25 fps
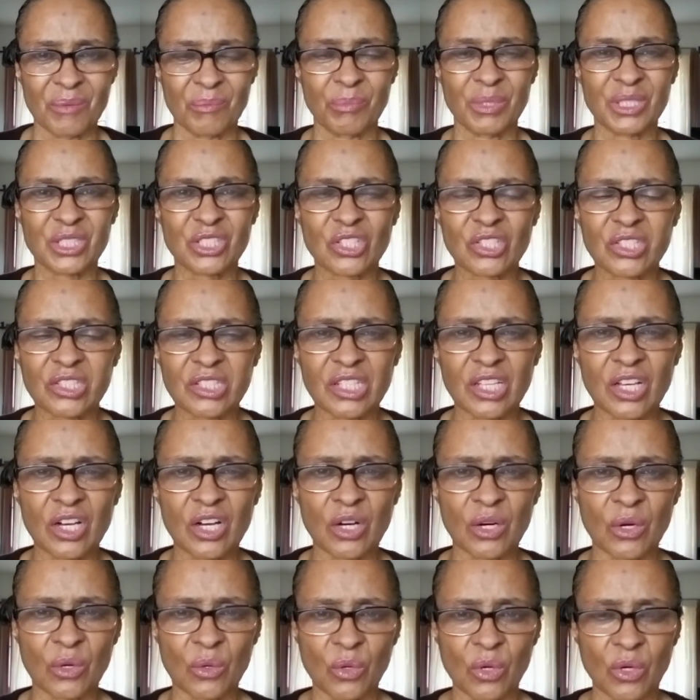but
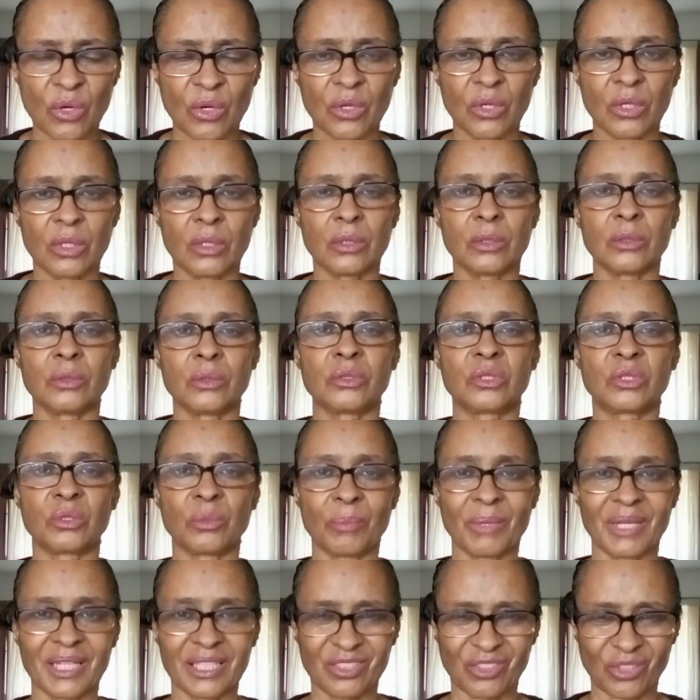slow to
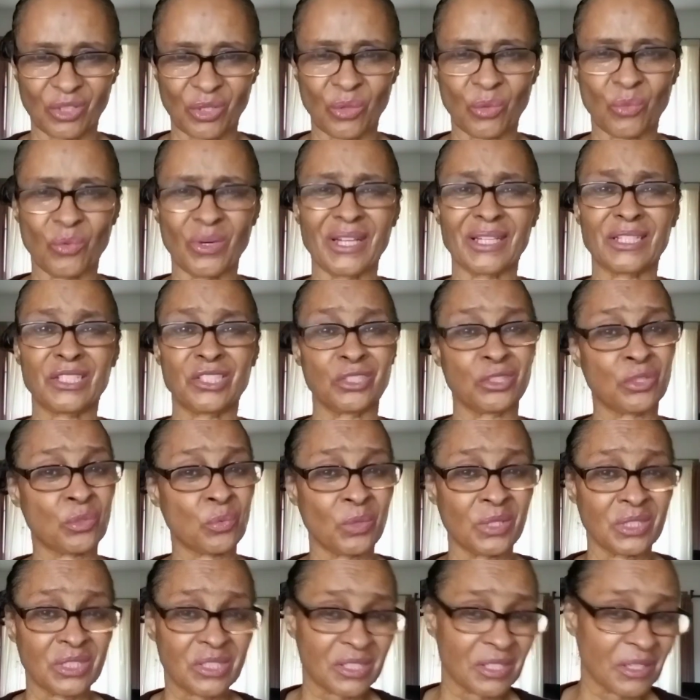make the corrections
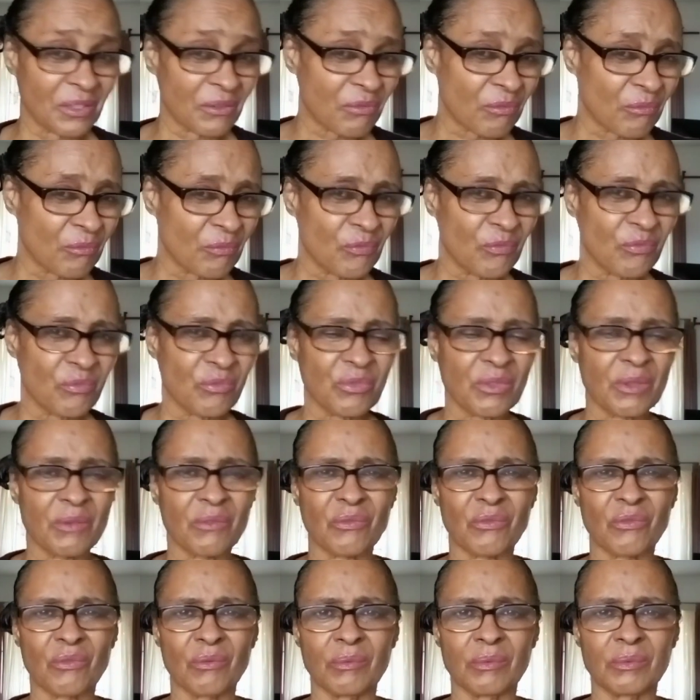once they've
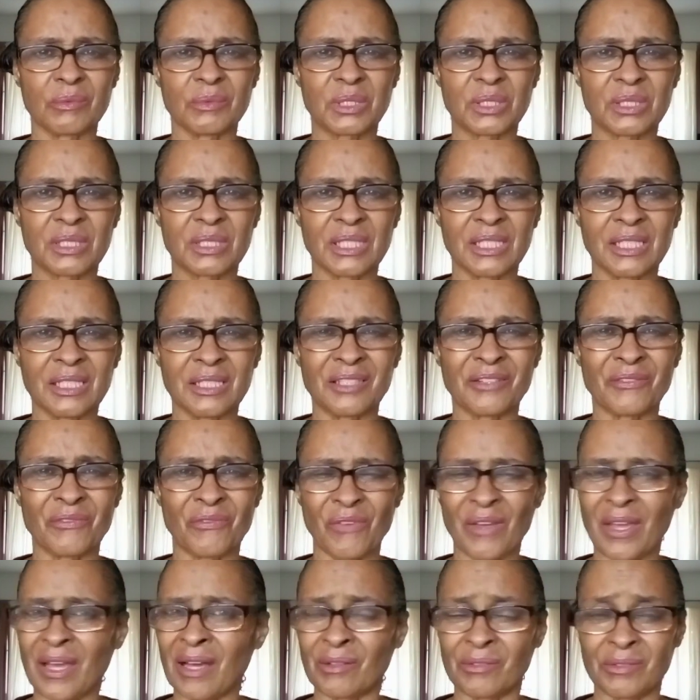seen and
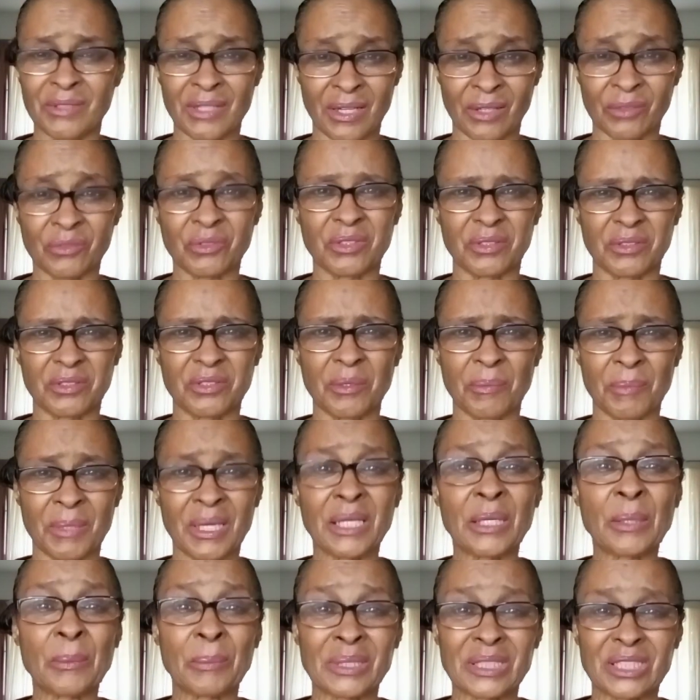found out that they
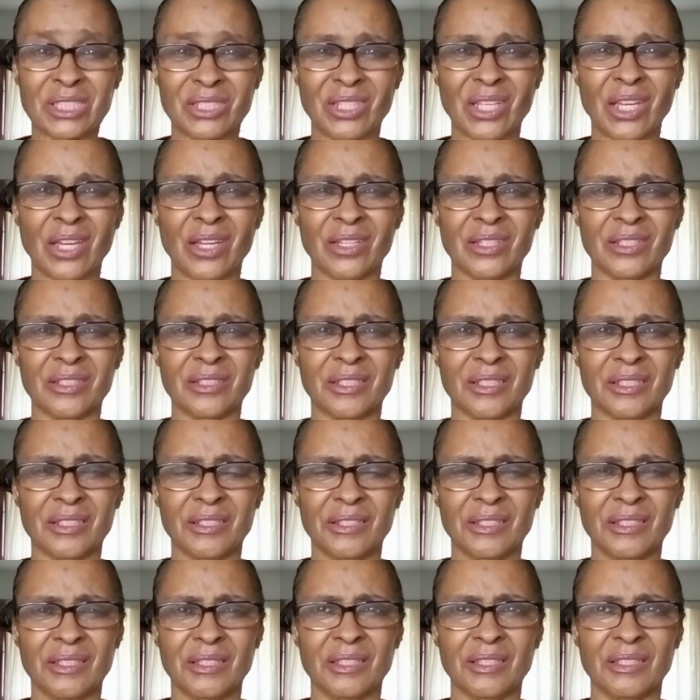made a mistake,
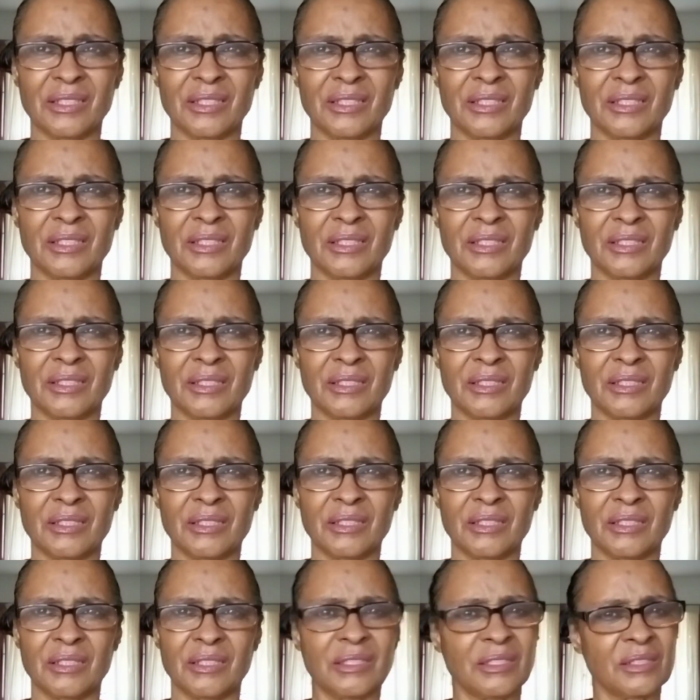
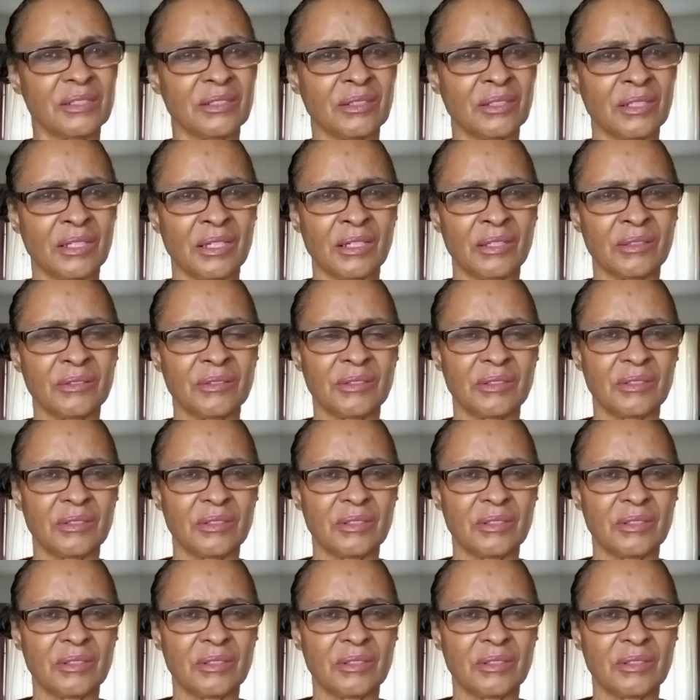you know?